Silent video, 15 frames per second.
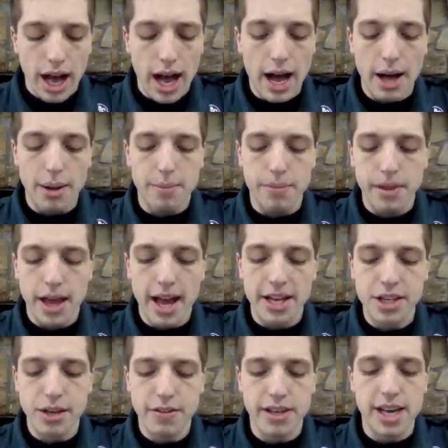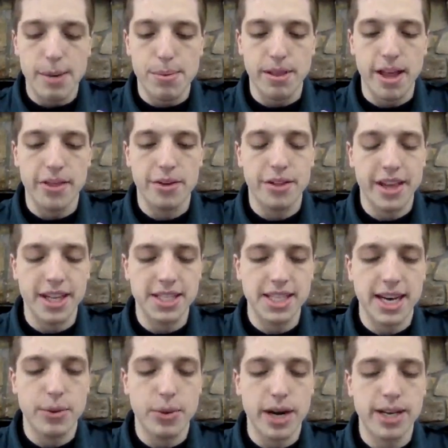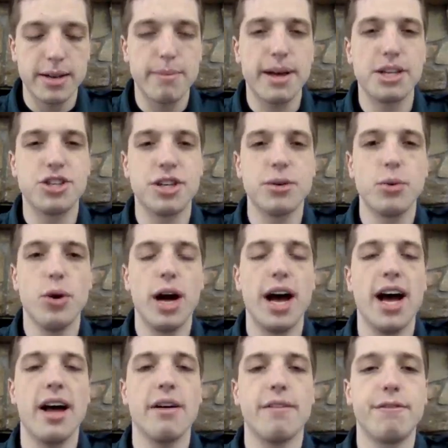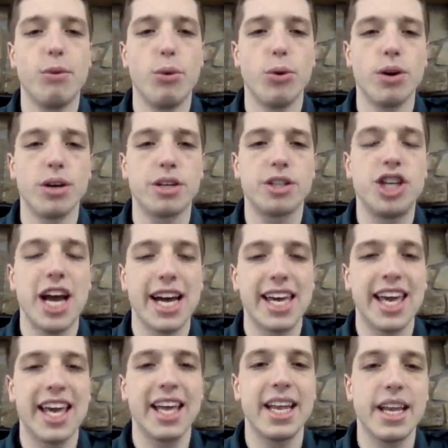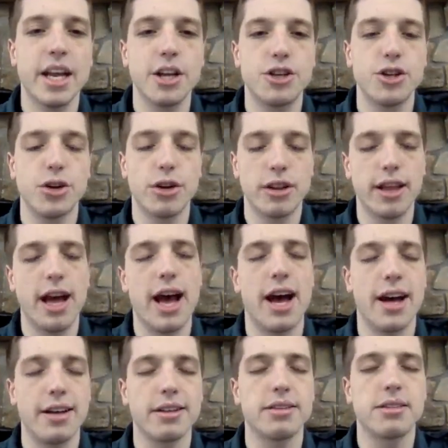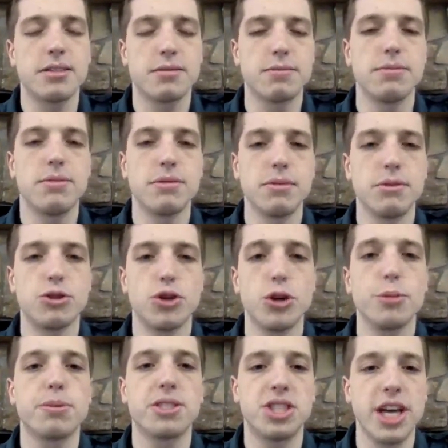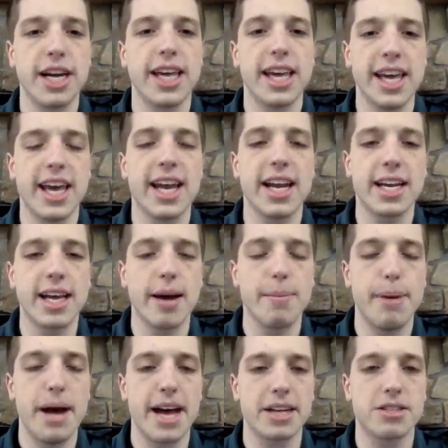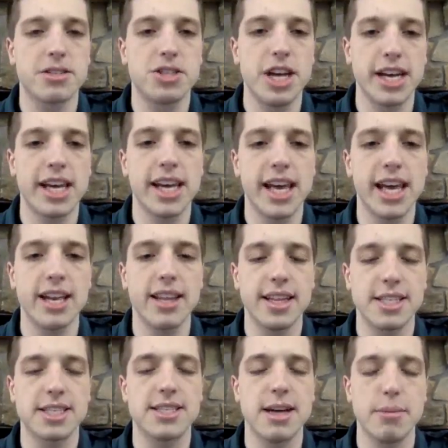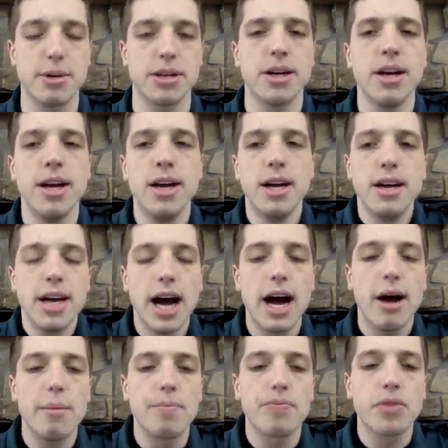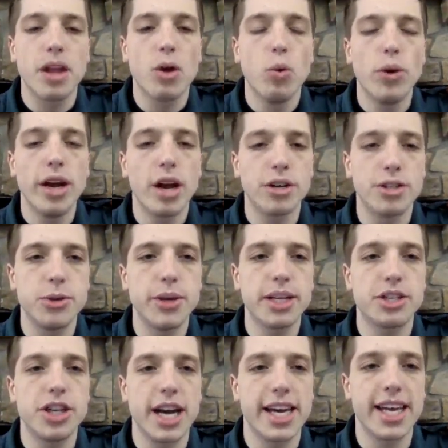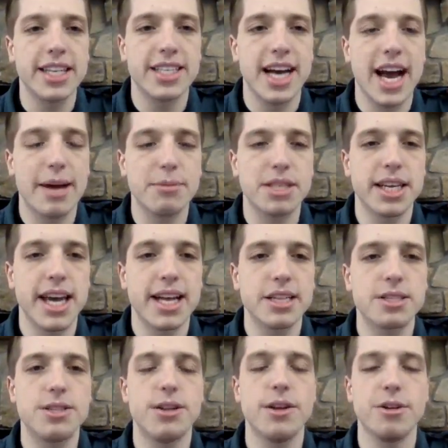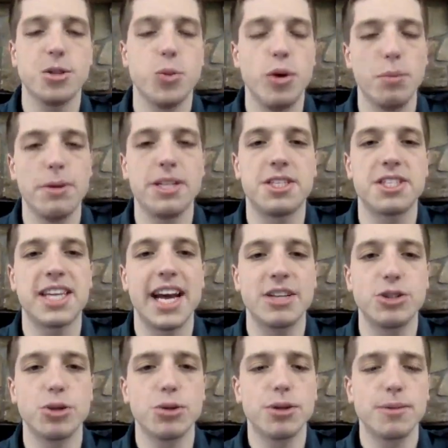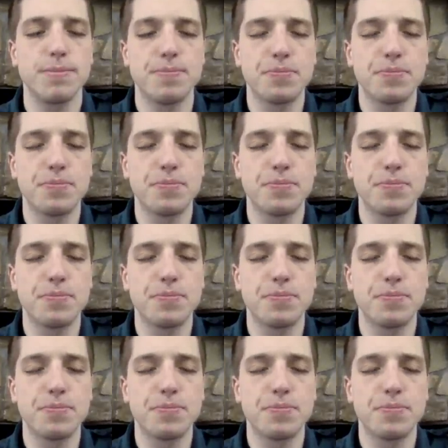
I do have a couple other things that I wanted to mention for check-in, troops checking in and Cub Packs checking in this summer. We are doing check-in times again, so those will be scheduled.